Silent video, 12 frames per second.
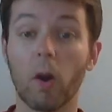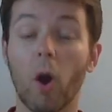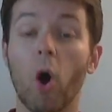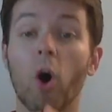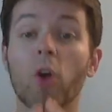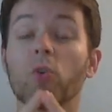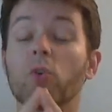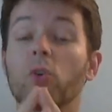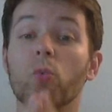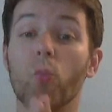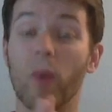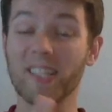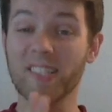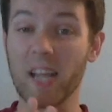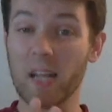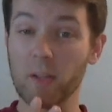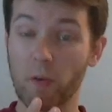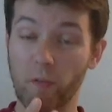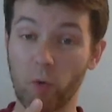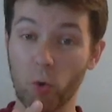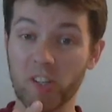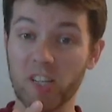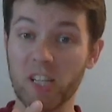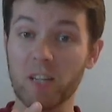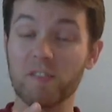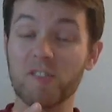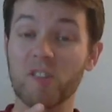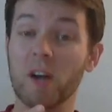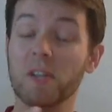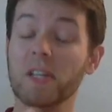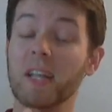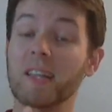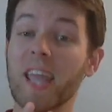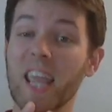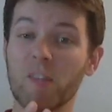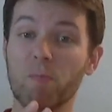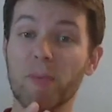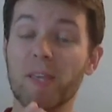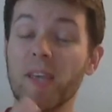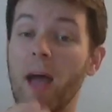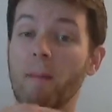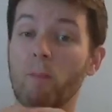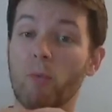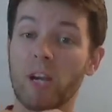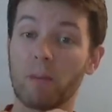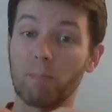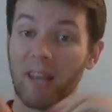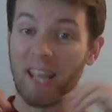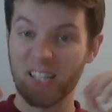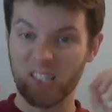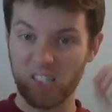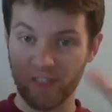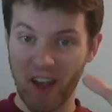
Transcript: On Wednesday the 14th, starting at 8 p.m., we are playing Sly